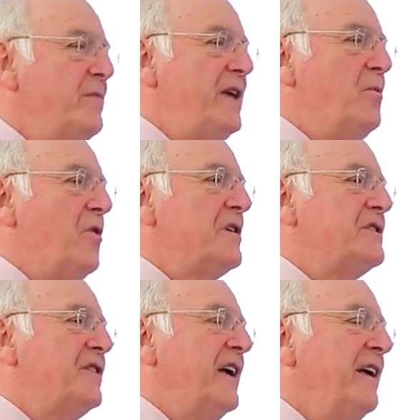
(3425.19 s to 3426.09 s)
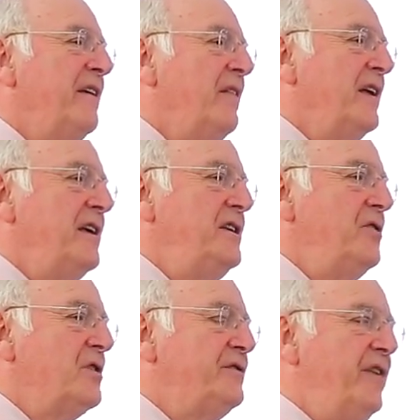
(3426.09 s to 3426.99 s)
me was that,
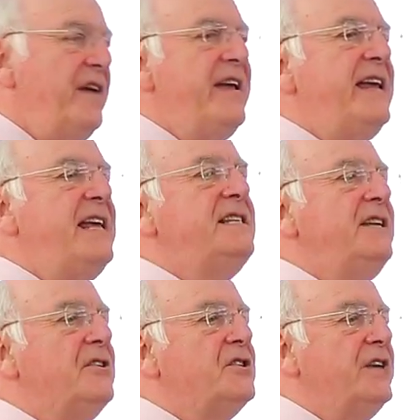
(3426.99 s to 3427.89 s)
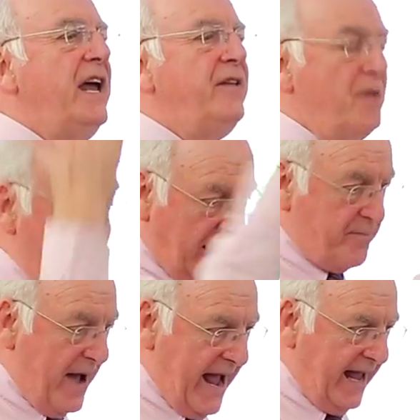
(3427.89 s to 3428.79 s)
it's very easy to say the
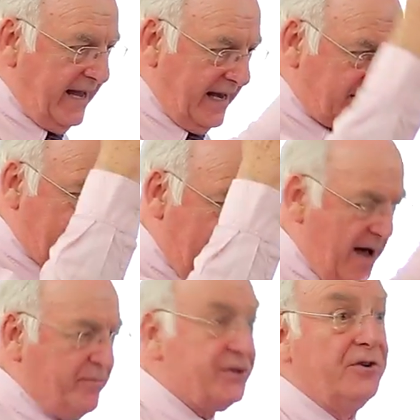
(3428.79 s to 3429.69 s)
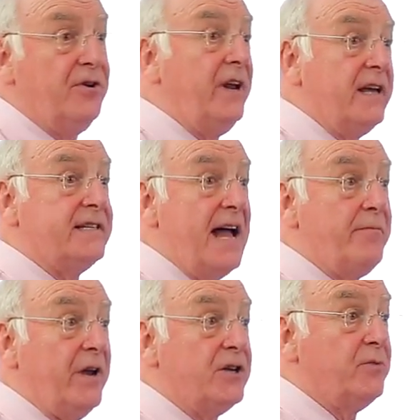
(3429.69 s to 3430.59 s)
Big Bang is absolutely
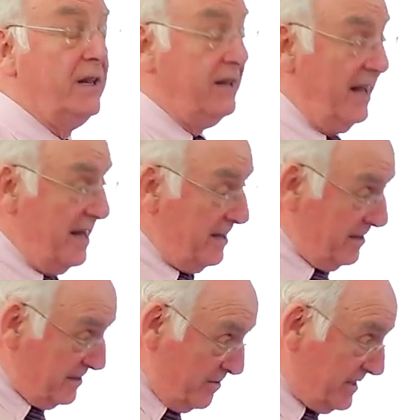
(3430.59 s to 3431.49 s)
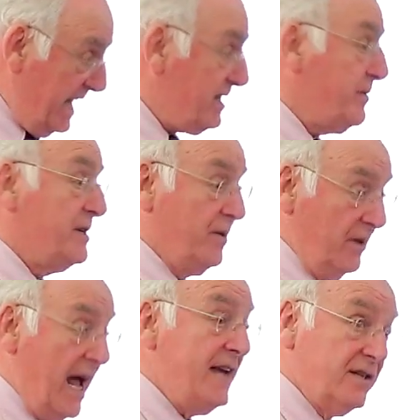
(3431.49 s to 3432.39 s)
established. Well, there's some scientists who say,
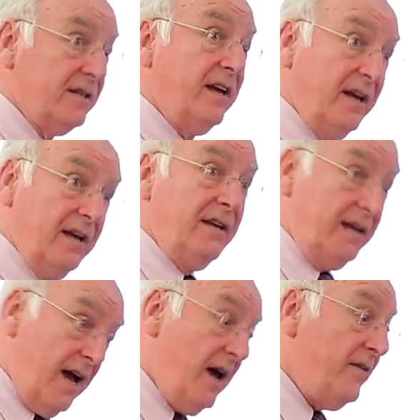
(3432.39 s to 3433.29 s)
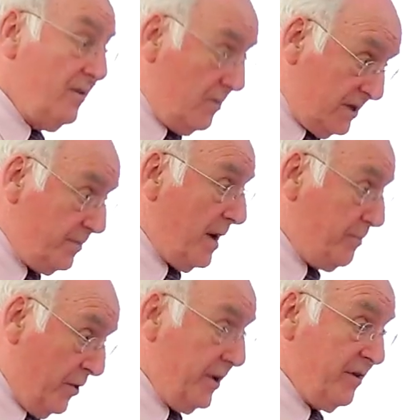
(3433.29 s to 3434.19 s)
well, actually, yeah, there was a
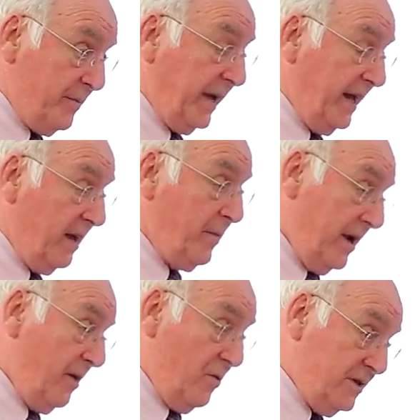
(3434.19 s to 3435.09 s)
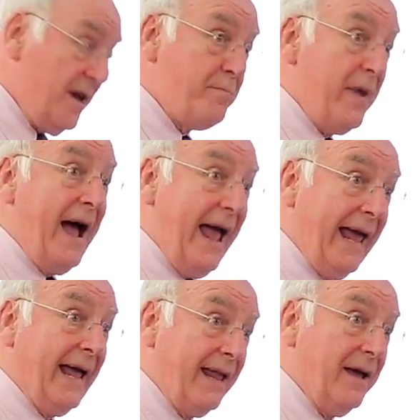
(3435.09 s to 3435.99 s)
point of beginning, but it wasn't a
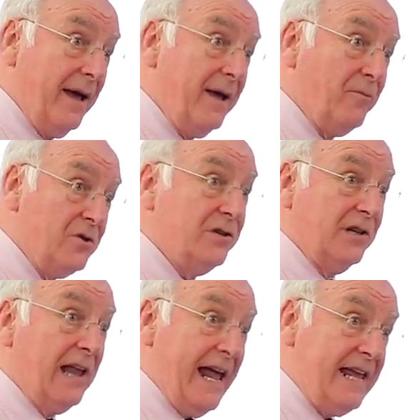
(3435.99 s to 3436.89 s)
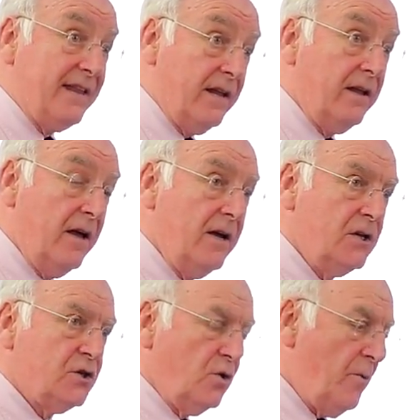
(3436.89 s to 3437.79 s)
bang, and it wasn't light. And
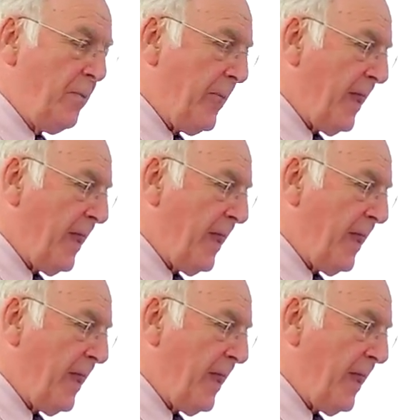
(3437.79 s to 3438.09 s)
so